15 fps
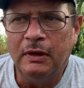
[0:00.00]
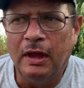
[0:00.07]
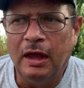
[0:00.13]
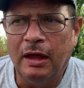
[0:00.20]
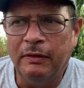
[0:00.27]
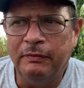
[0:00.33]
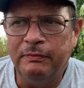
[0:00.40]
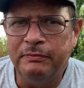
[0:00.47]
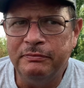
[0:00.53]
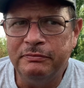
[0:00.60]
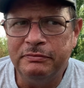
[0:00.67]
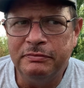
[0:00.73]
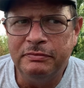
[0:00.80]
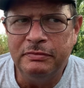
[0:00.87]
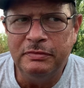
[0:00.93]
I'm
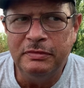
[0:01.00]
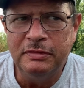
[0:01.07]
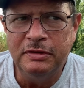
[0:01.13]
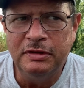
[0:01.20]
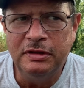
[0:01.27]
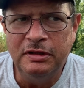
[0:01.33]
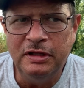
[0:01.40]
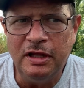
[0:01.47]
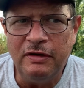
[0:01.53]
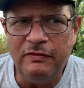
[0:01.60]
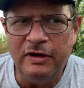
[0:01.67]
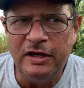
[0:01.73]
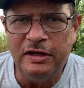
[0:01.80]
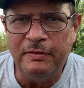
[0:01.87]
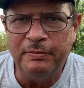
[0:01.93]
getting
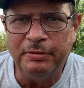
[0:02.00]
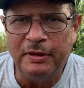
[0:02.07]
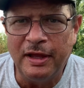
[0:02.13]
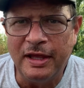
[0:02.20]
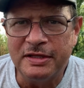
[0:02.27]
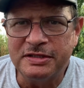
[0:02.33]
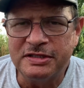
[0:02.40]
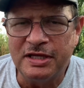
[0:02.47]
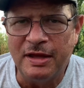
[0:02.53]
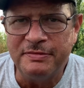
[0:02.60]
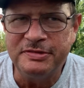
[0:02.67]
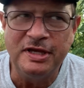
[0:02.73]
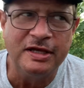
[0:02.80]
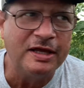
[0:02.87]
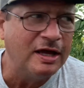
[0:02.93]
ready to plant some,
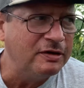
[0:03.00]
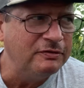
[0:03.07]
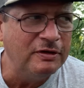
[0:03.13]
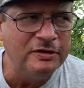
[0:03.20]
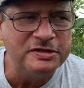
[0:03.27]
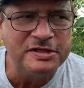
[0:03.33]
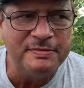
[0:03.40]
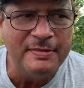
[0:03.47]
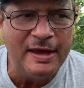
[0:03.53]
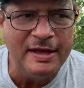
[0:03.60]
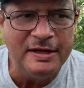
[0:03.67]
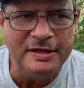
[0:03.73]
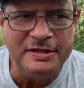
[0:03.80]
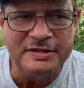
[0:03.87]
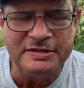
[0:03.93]
take out a row of
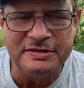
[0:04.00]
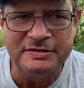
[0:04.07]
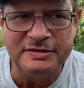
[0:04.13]
tomatoes,